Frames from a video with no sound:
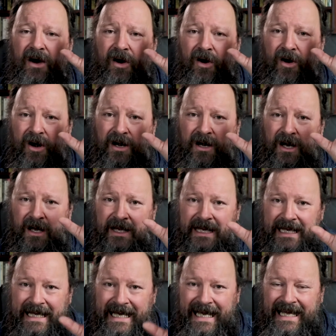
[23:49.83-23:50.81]
are a
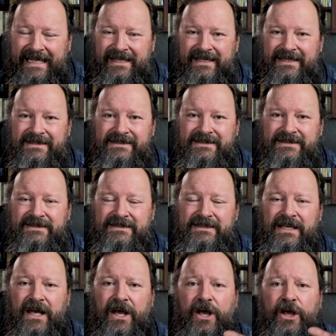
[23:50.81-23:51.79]
guidance
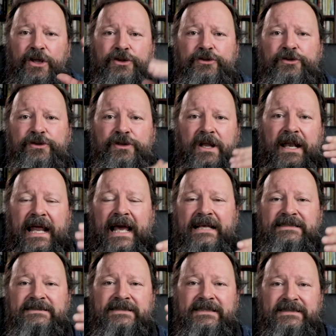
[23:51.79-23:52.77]
to the
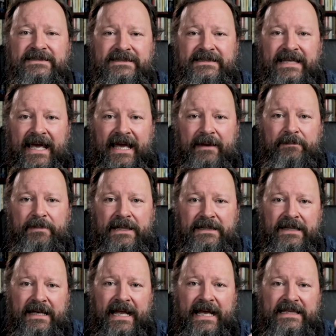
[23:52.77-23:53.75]
next step
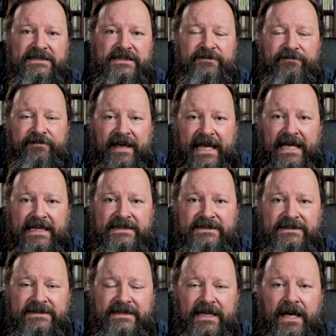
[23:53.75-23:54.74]
and the next
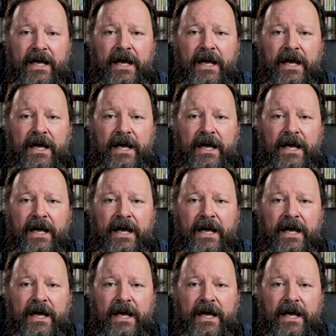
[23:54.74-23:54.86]
phase